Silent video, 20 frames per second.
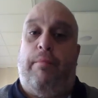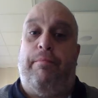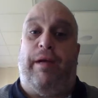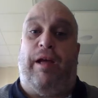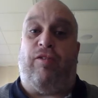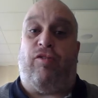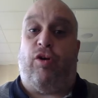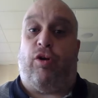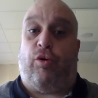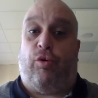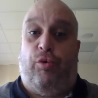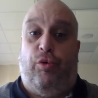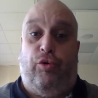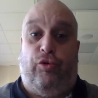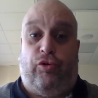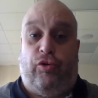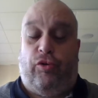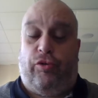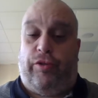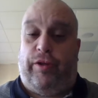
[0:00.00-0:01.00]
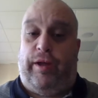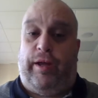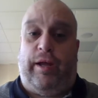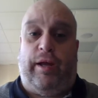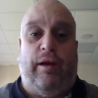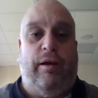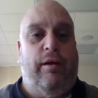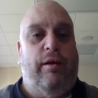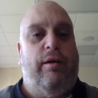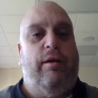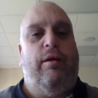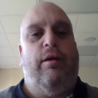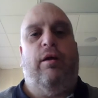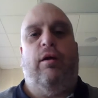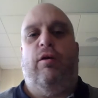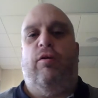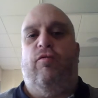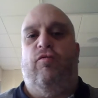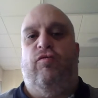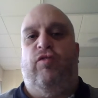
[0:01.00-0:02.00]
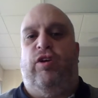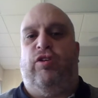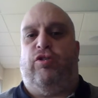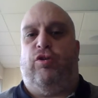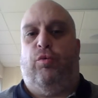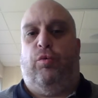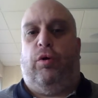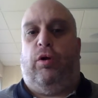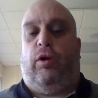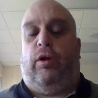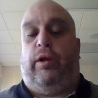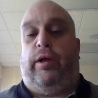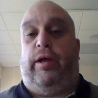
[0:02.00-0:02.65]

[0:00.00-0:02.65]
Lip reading: It's a crucial thing. Visual